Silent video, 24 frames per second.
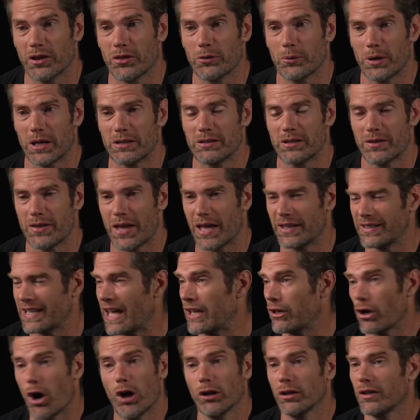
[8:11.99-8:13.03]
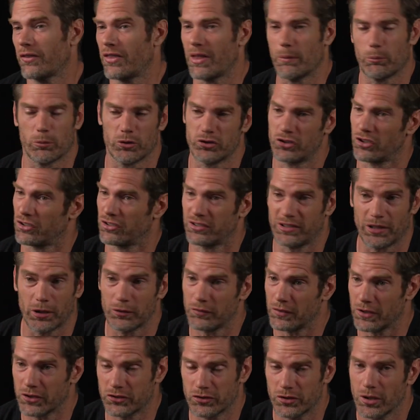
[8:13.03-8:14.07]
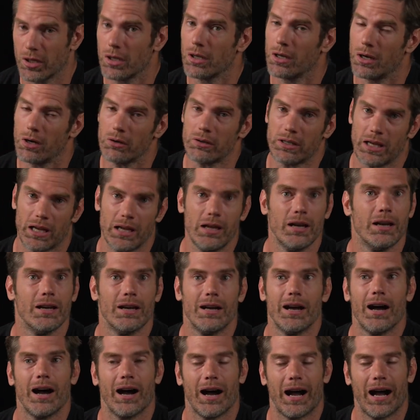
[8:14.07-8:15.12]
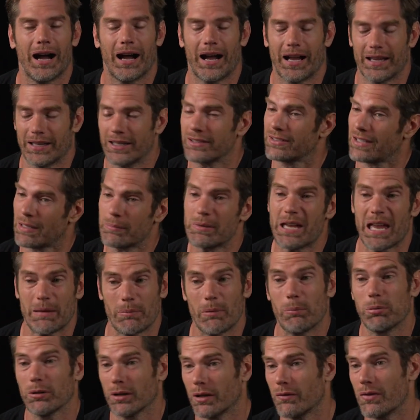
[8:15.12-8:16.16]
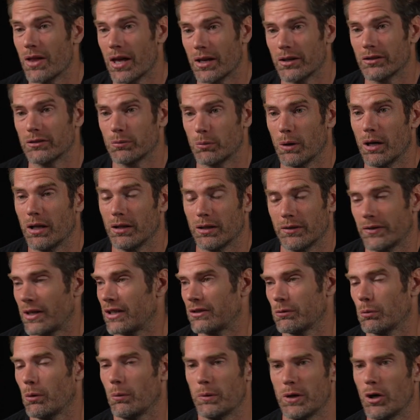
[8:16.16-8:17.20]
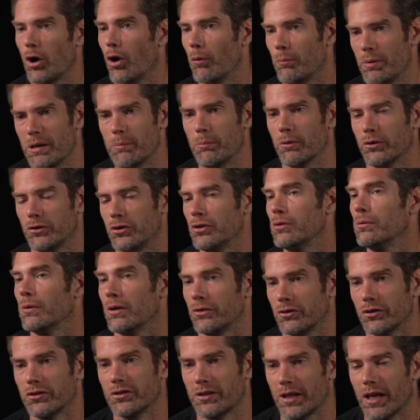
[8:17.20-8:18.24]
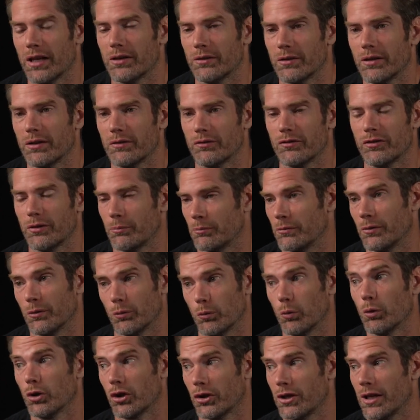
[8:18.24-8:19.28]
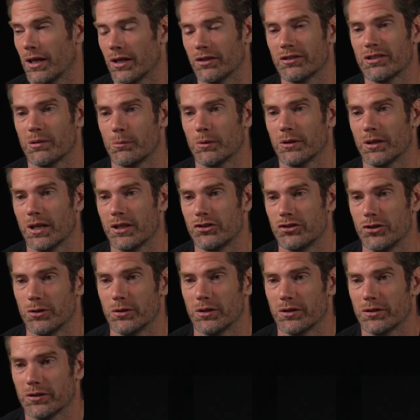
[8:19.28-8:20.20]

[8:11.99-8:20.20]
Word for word: threat to that. Not all of them were just selfish. Okay, I guess I'm capable of that as well. And that's what we hope people do understand from looking at someone like Judas.